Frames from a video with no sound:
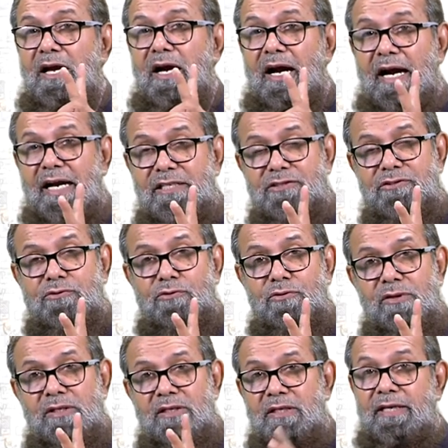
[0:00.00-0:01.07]
high
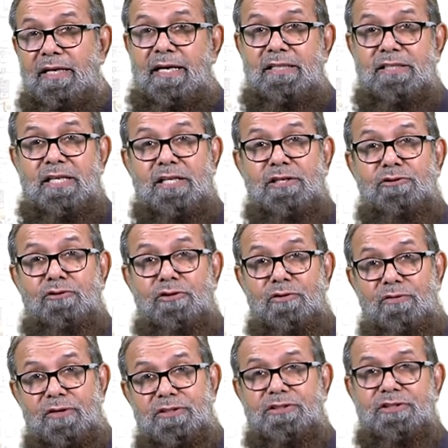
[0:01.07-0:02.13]
school and then
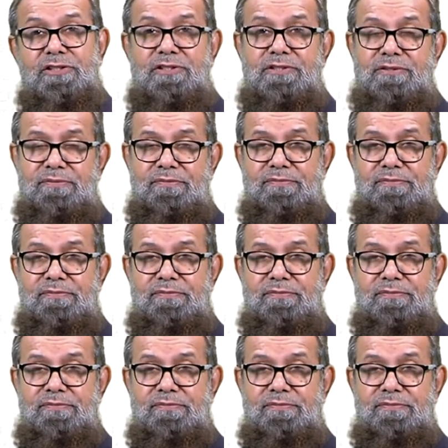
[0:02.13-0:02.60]
universities.